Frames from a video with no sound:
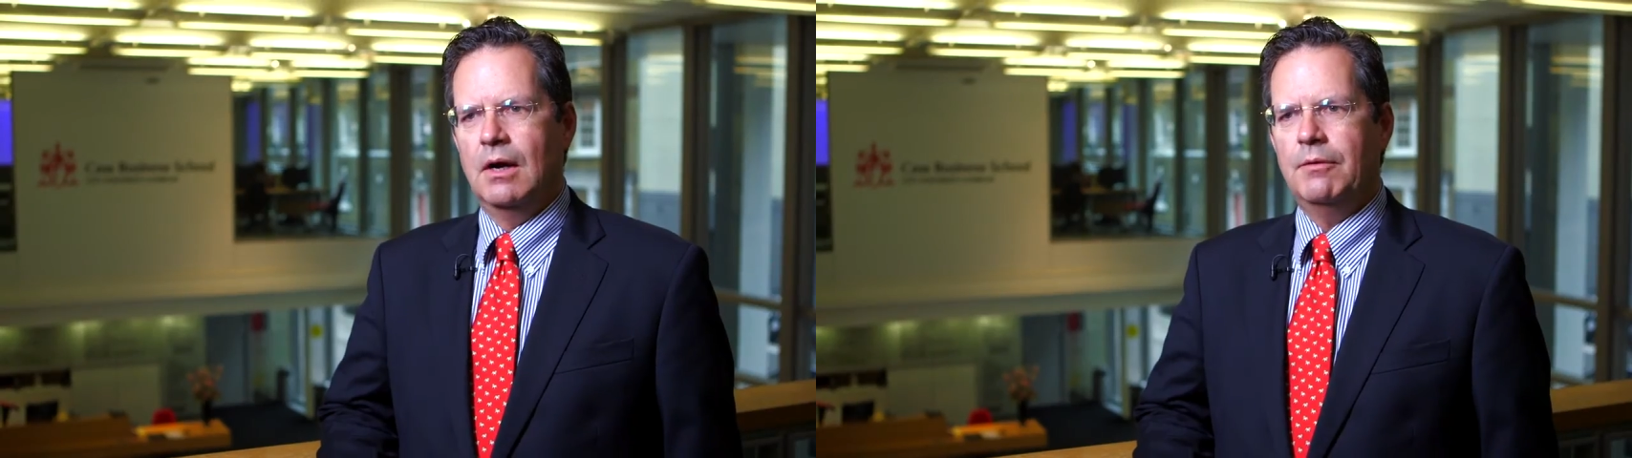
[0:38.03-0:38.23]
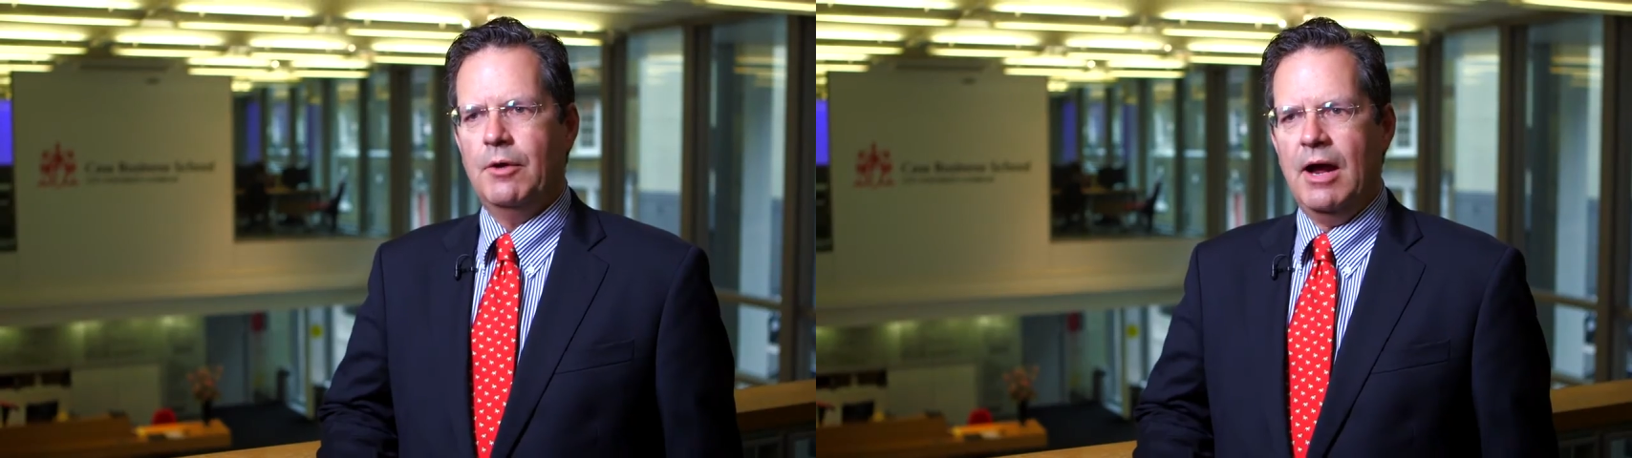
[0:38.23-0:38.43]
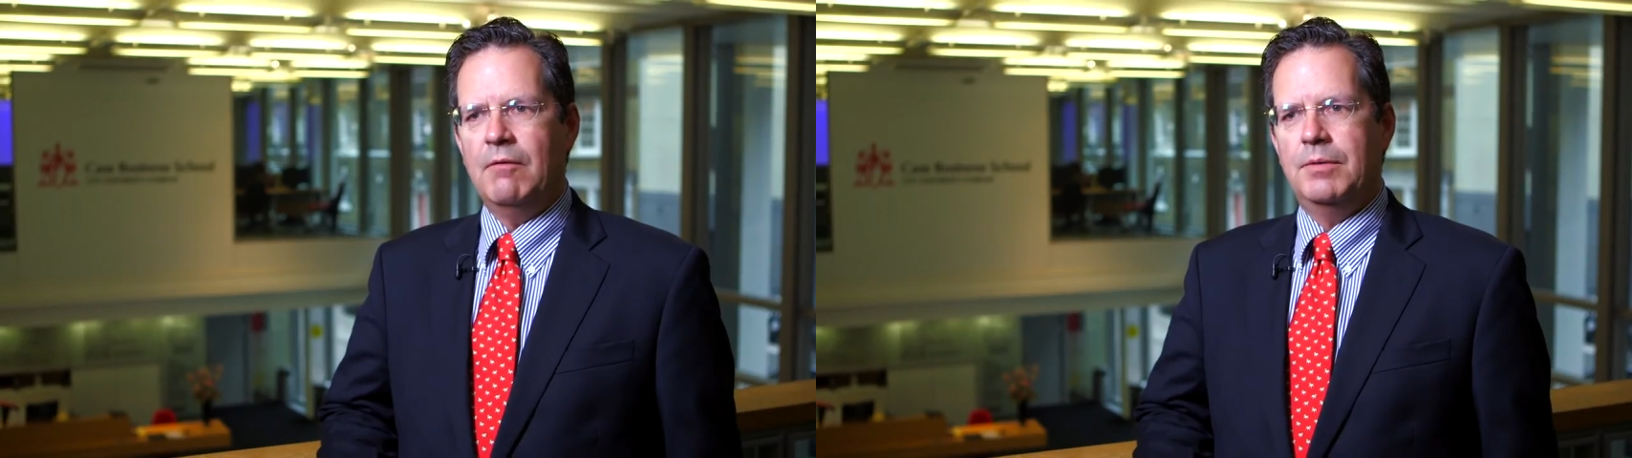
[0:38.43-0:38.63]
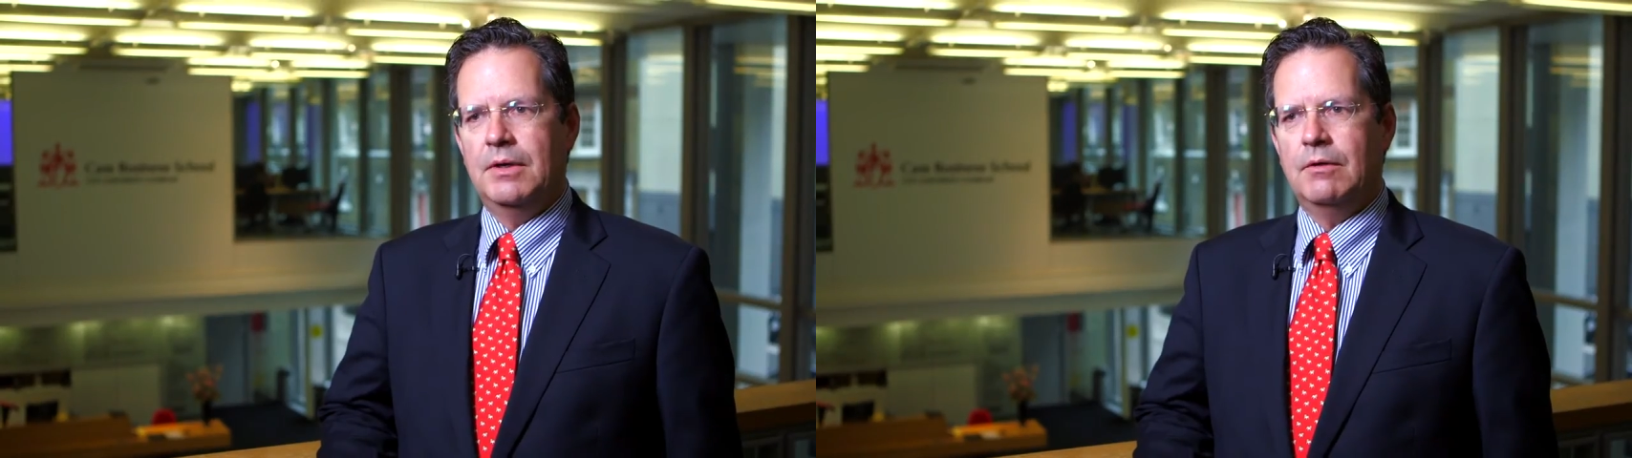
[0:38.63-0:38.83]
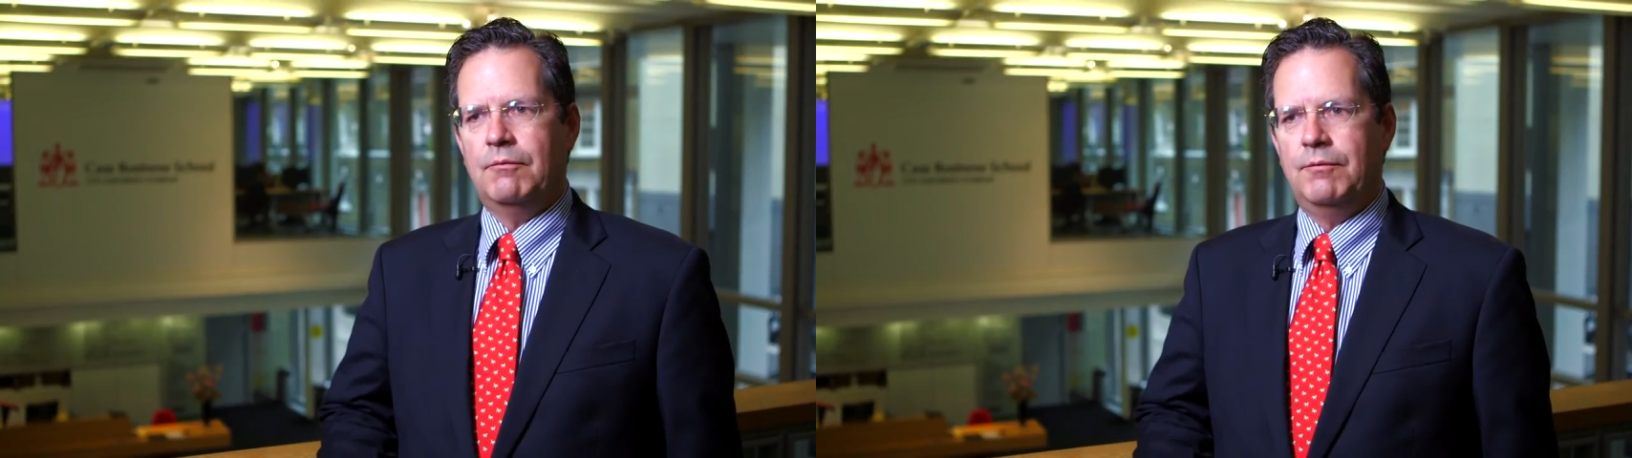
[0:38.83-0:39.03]
there have
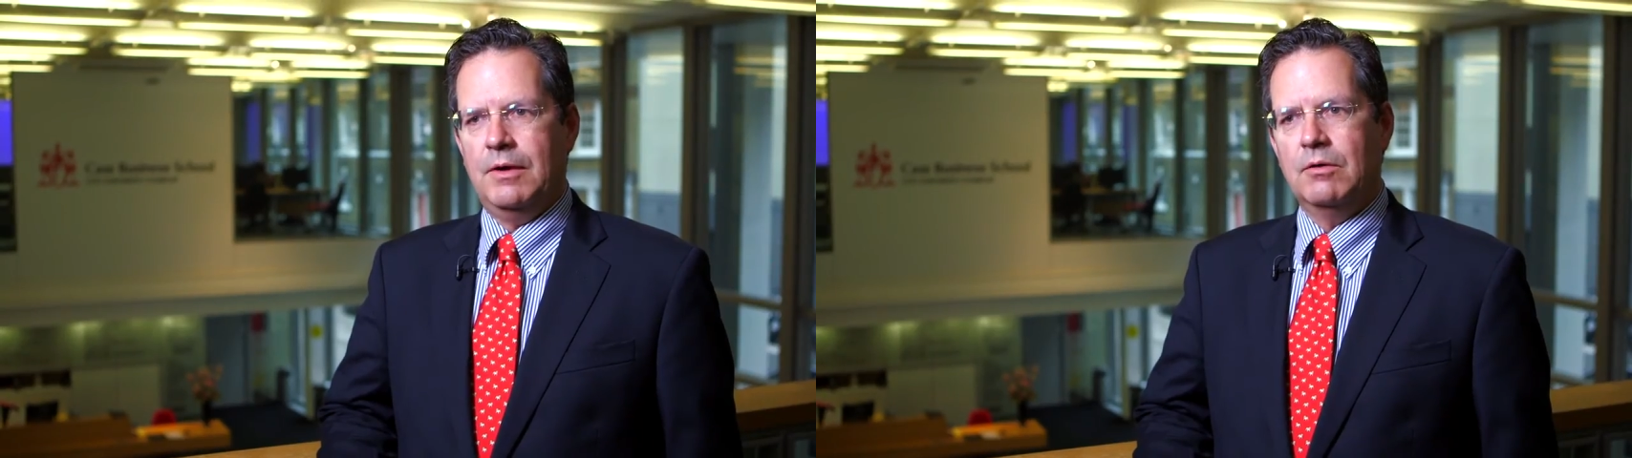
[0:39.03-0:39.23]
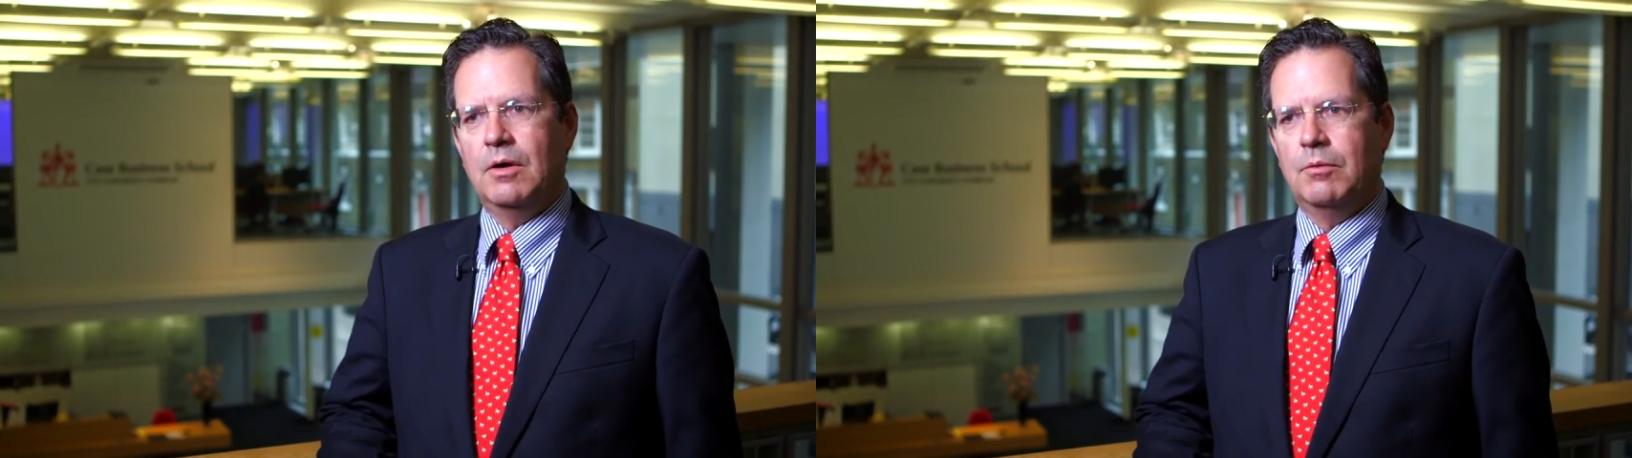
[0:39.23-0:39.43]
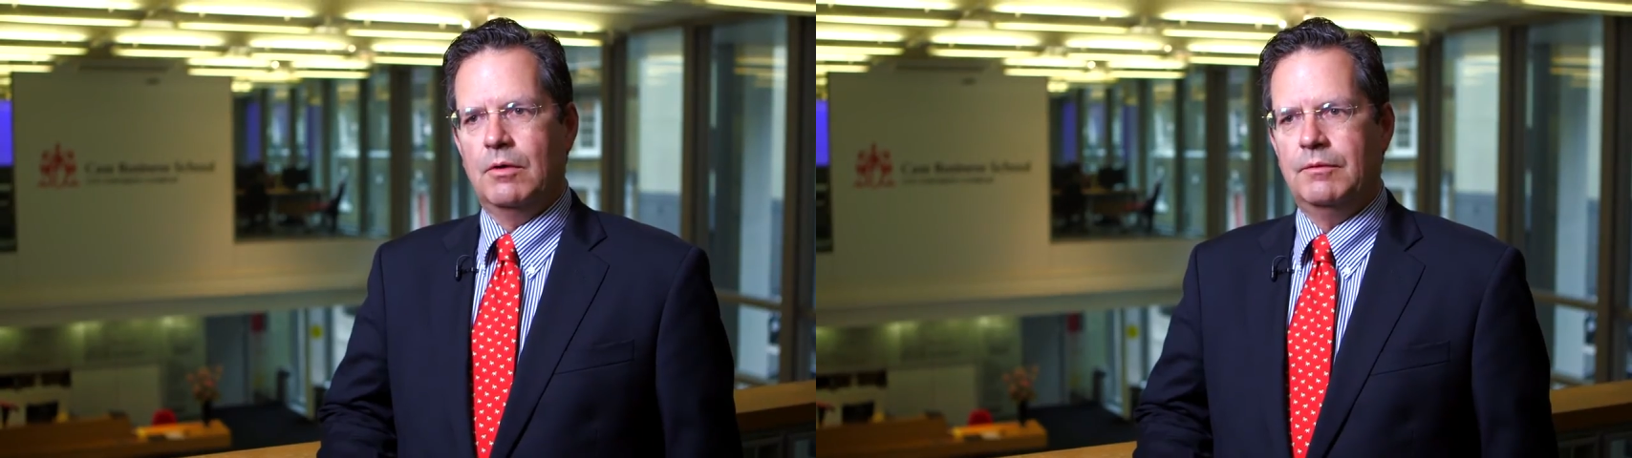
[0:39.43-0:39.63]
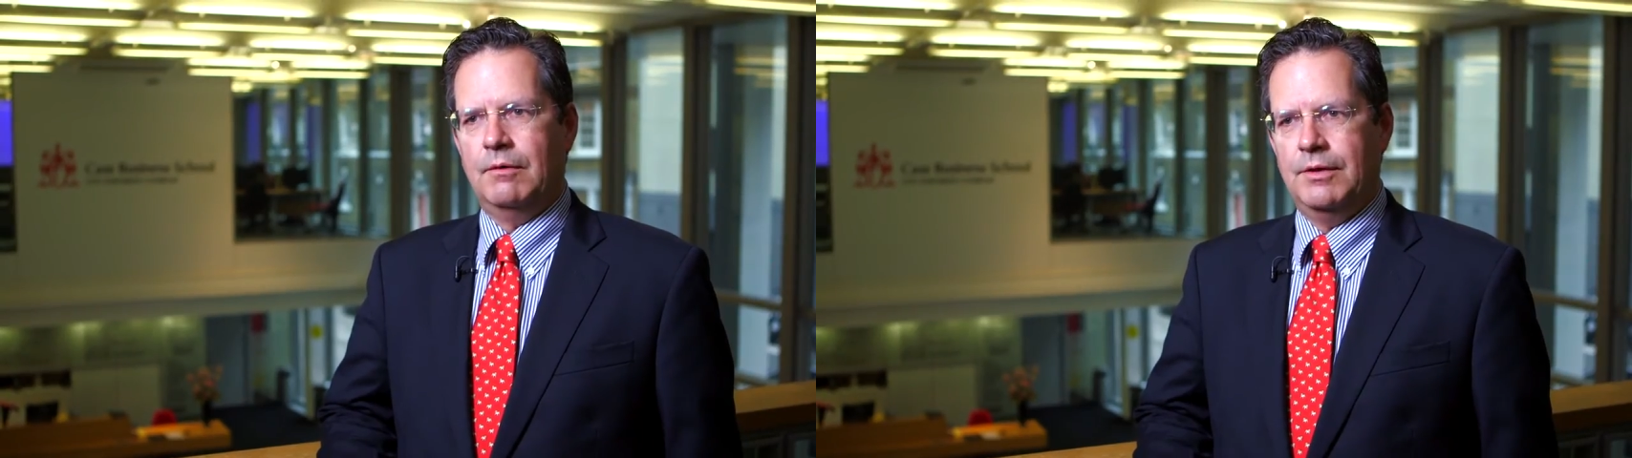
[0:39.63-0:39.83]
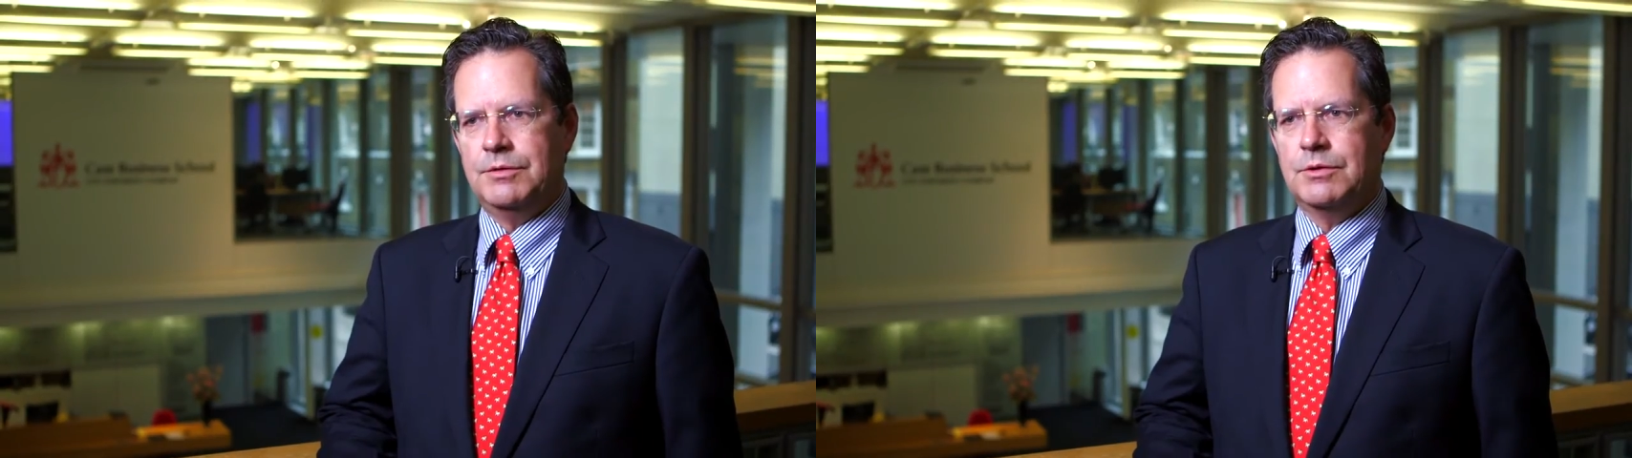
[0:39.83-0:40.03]
been a fair number of
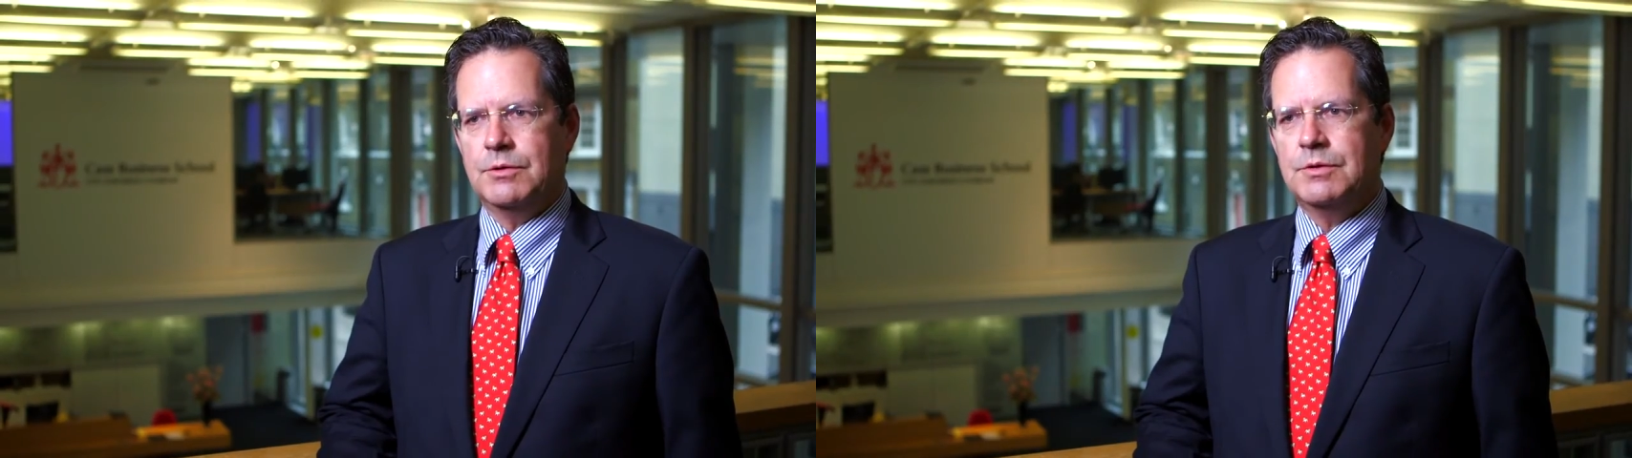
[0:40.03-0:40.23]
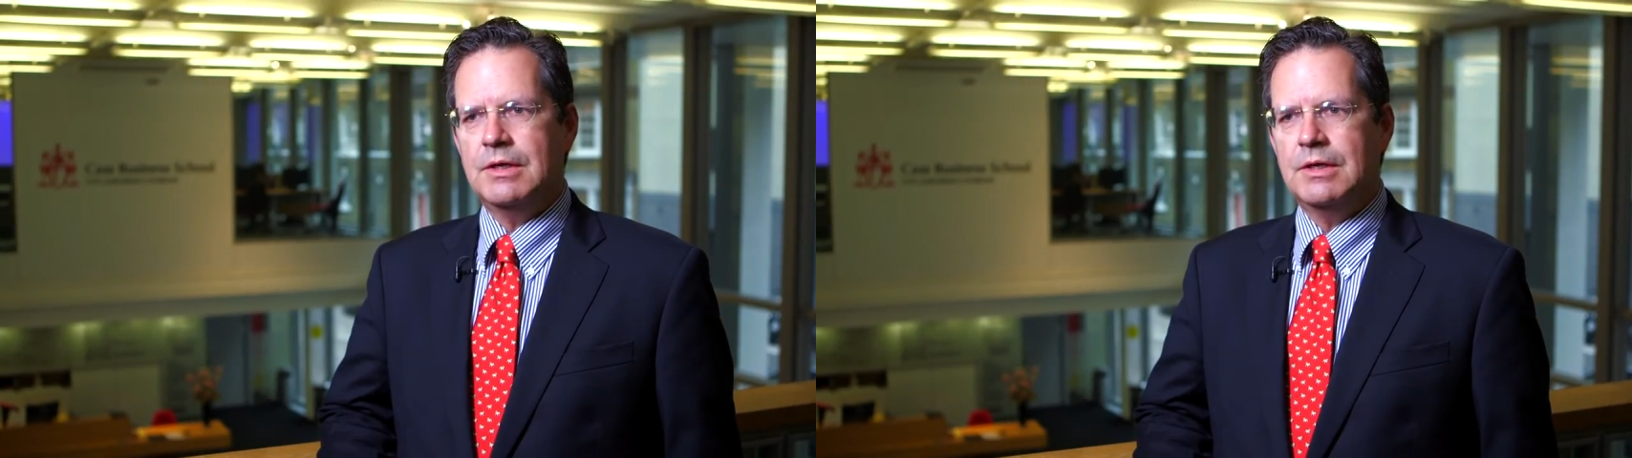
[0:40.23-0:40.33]
divestitures,